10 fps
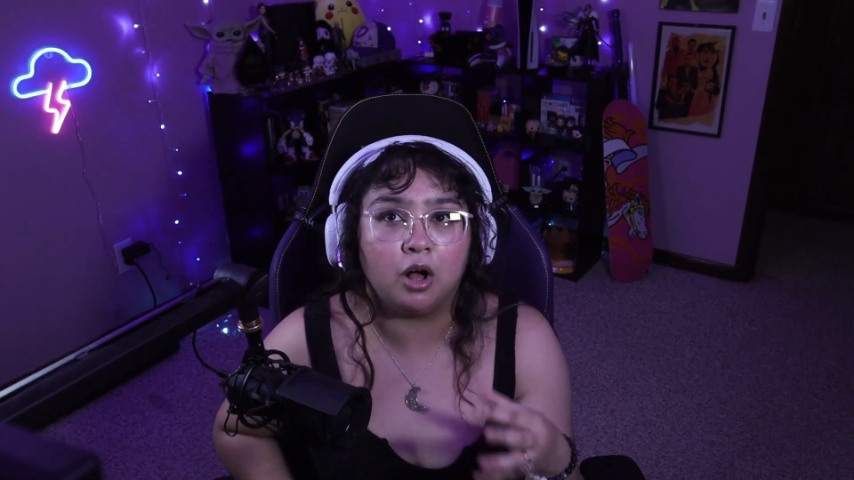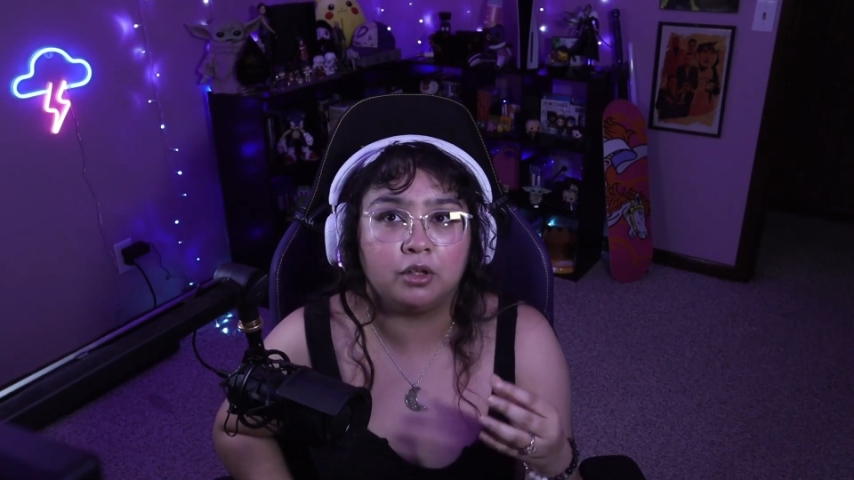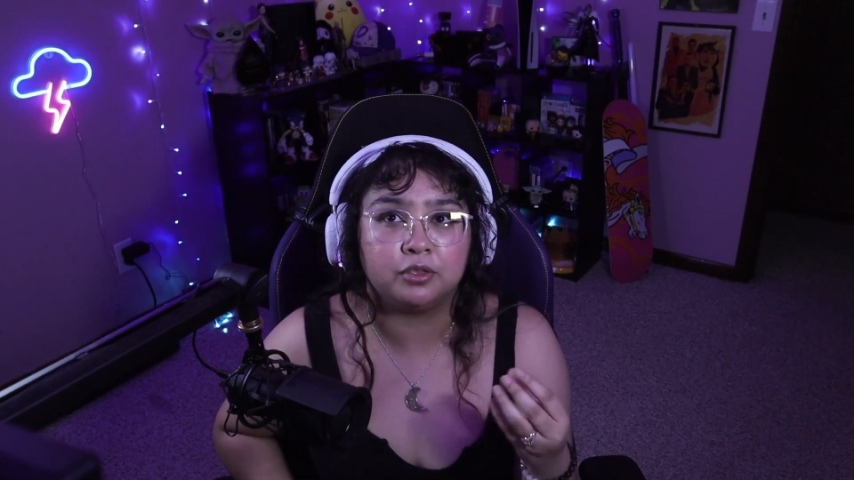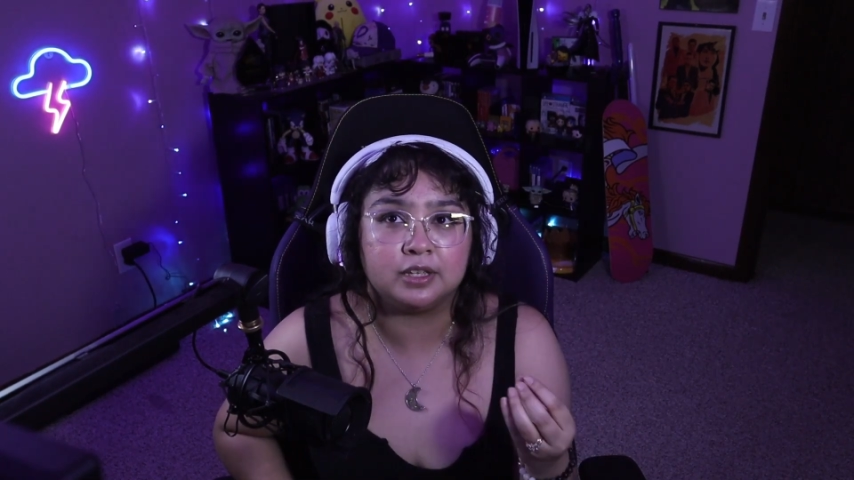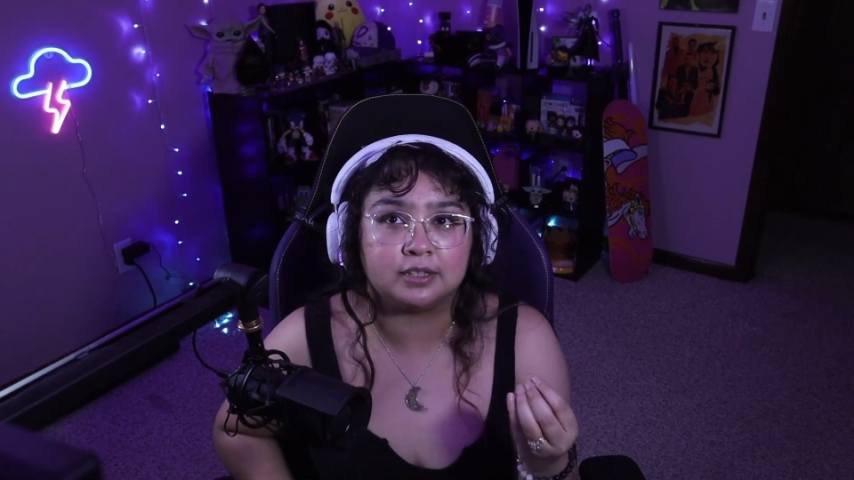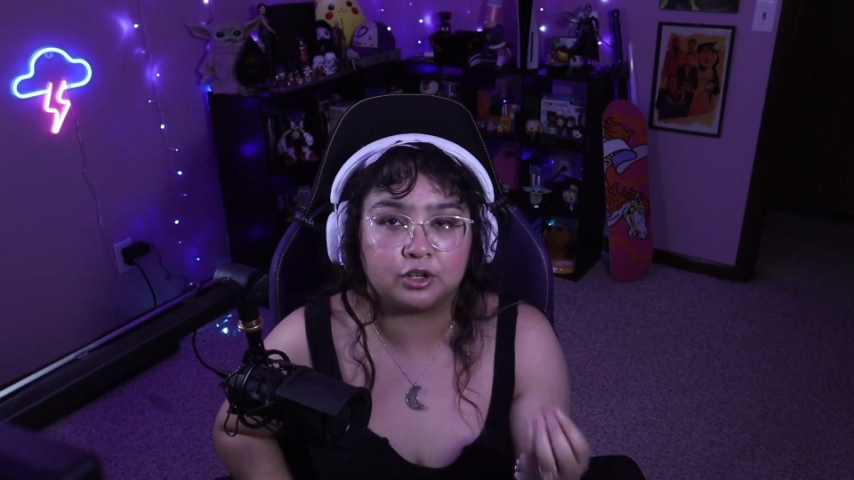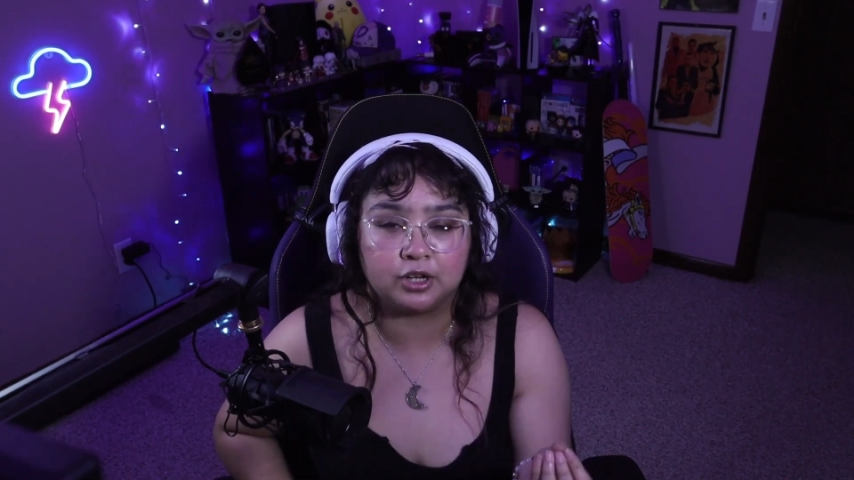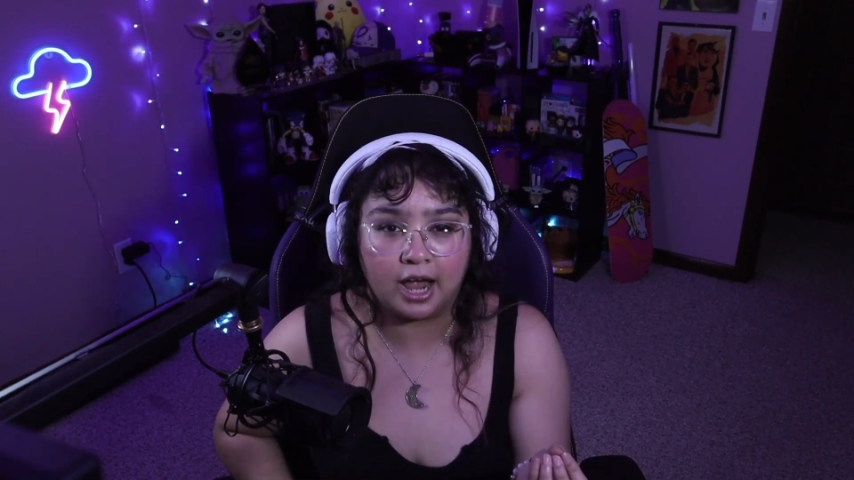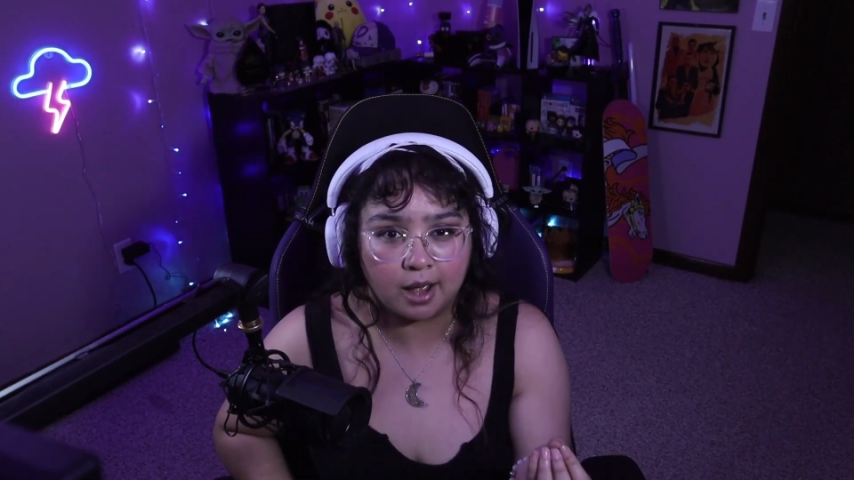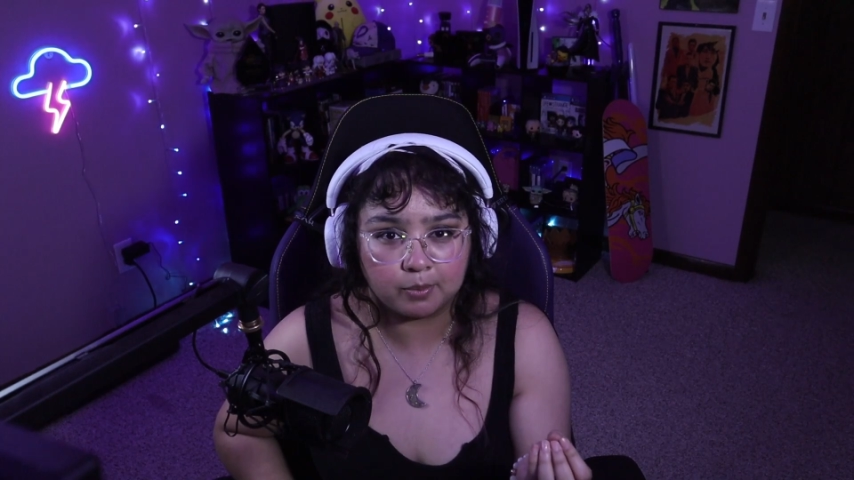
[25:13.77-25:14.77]
all things that could
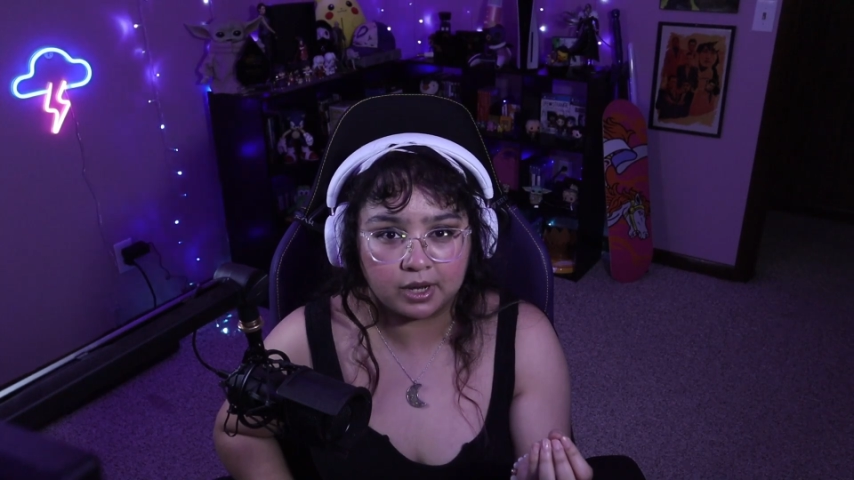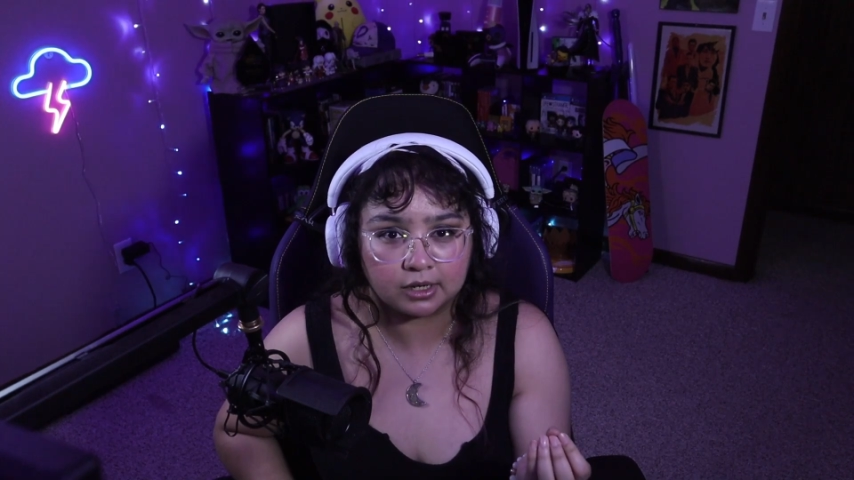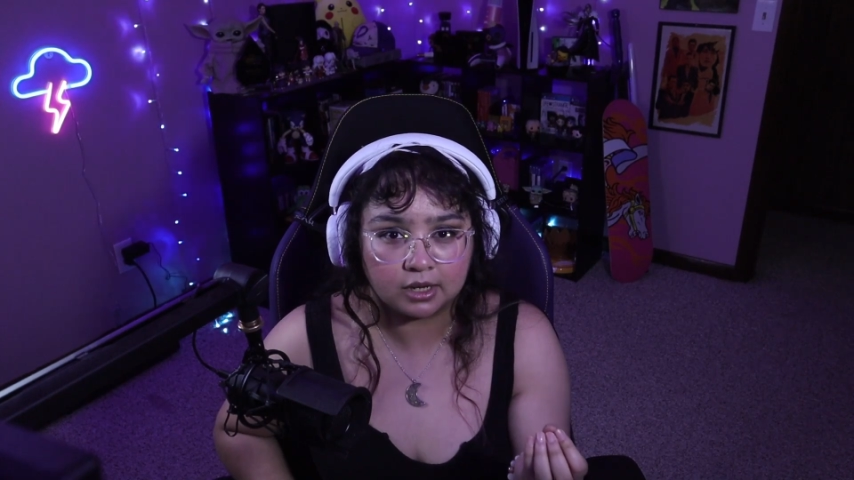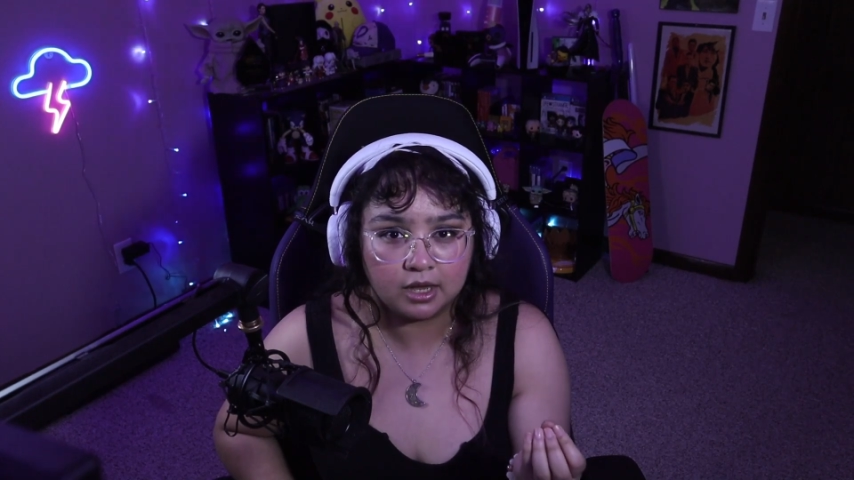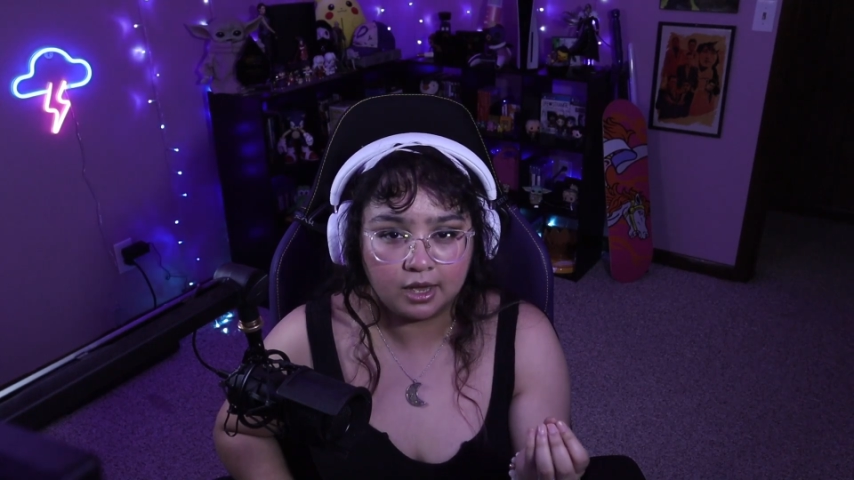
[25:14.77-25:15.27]
happen,